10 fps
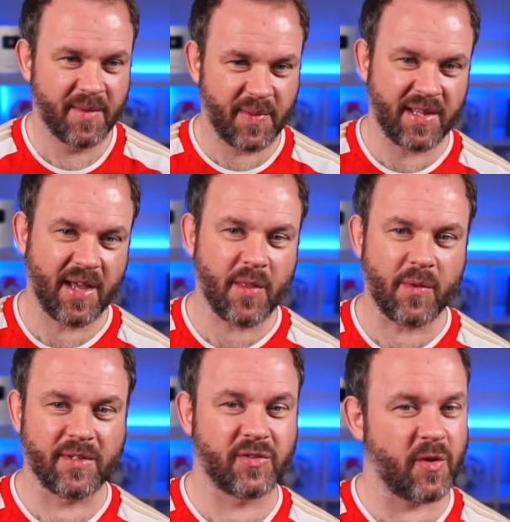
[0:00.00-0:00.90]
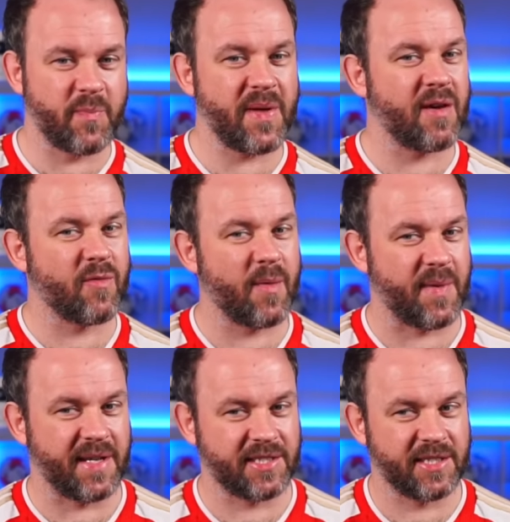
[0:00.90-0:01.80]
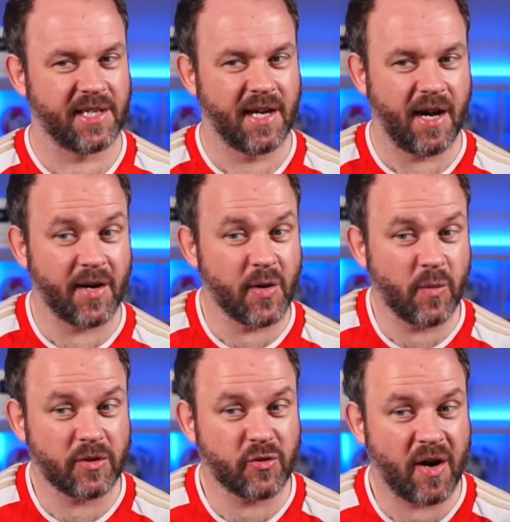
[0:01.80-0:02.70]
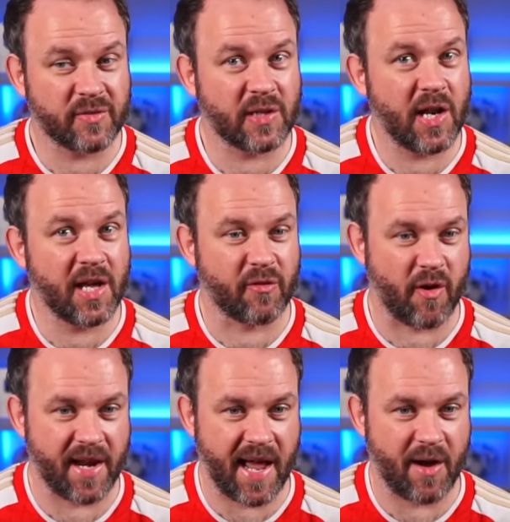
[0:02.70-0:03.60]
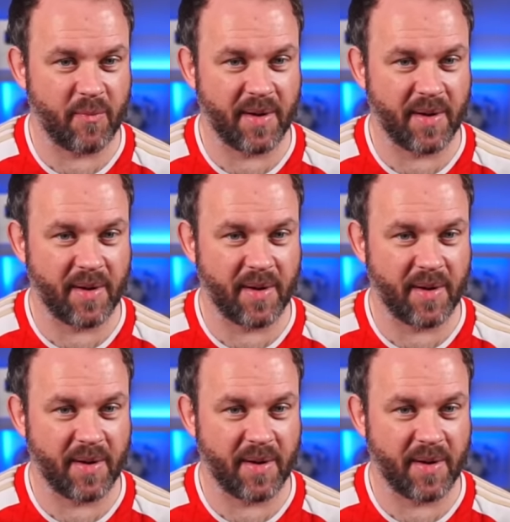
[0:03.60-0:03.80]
but the other ones are a bit rubbish. I don't know what drafts are like right now,